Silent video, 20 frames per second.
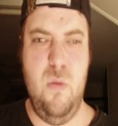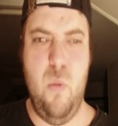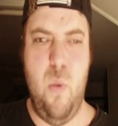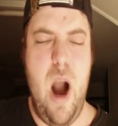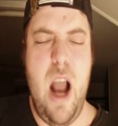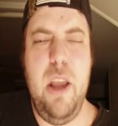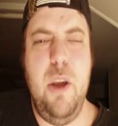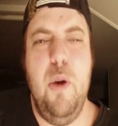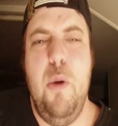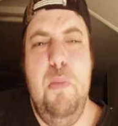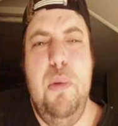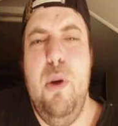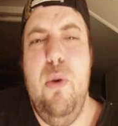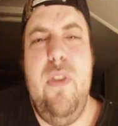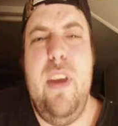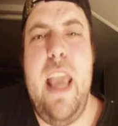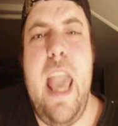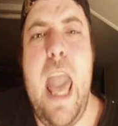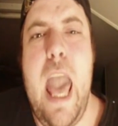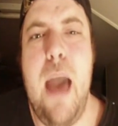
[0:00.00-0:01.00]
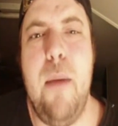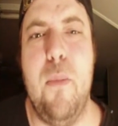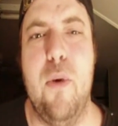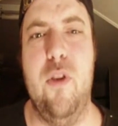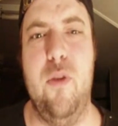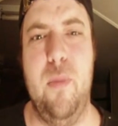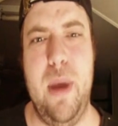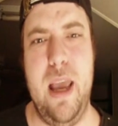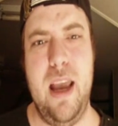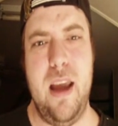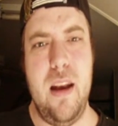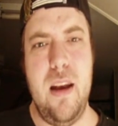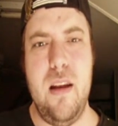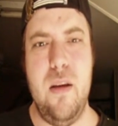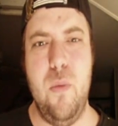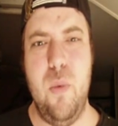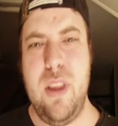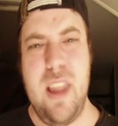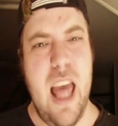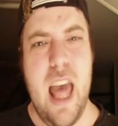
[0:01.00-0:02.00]
Why are you abusing hammers,
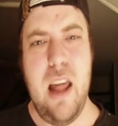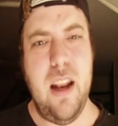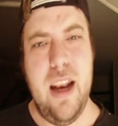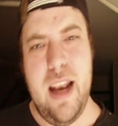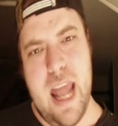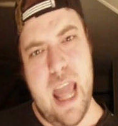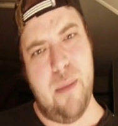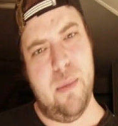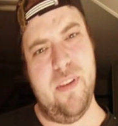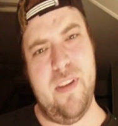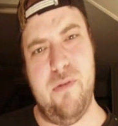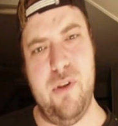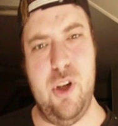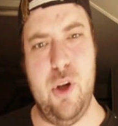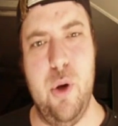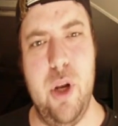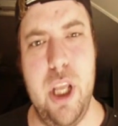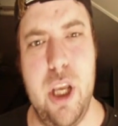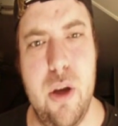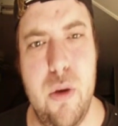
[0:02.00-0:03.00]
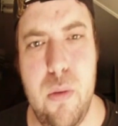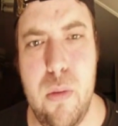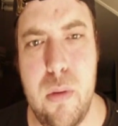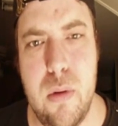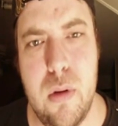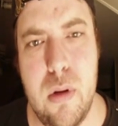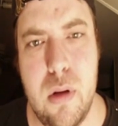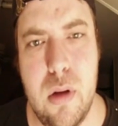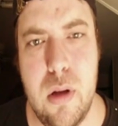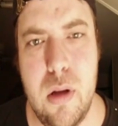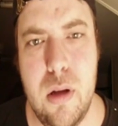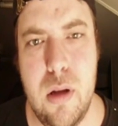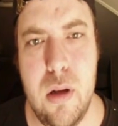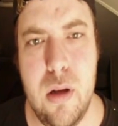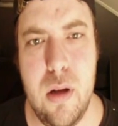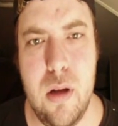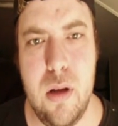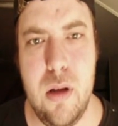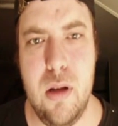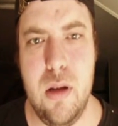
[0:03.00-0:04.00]
man? What the hell did hammers ever do to you?
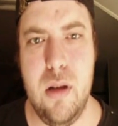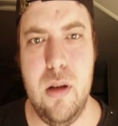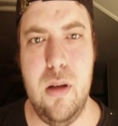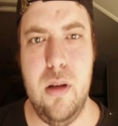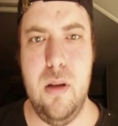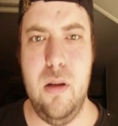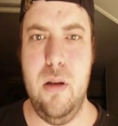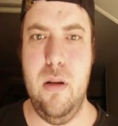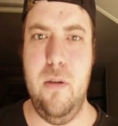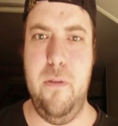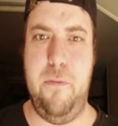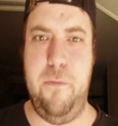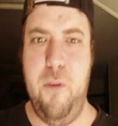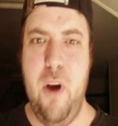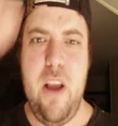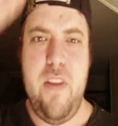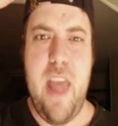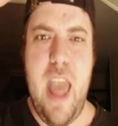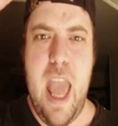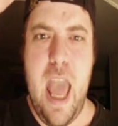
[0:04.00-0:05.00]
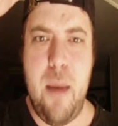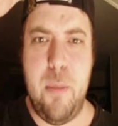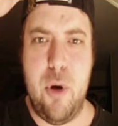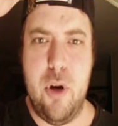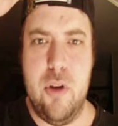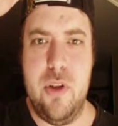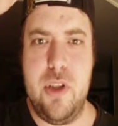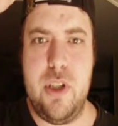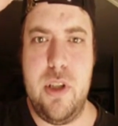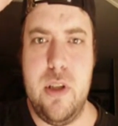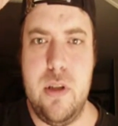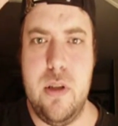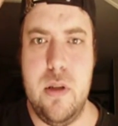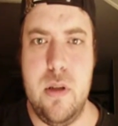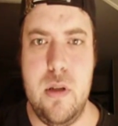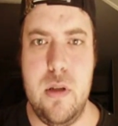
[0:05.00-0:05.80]
Free the hammers!